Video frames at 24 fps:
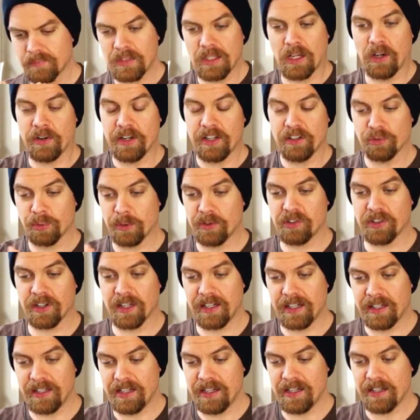Okay, so what you're
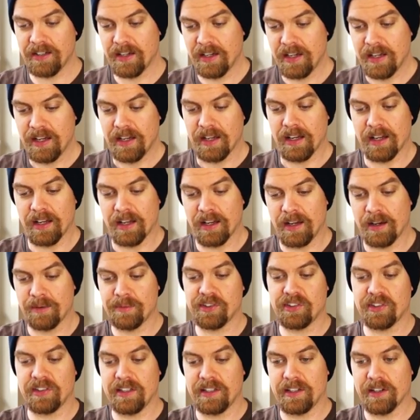going to need,
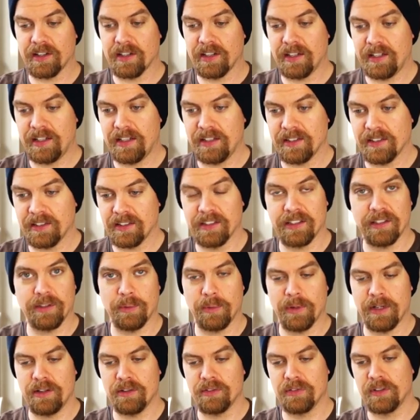obviously you're going to need a Kalita
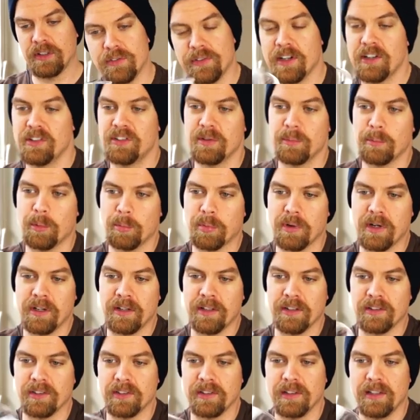Wave. Very simple
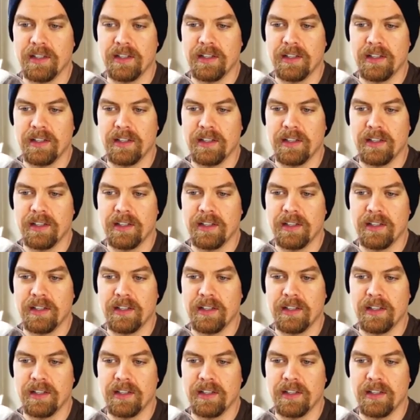product.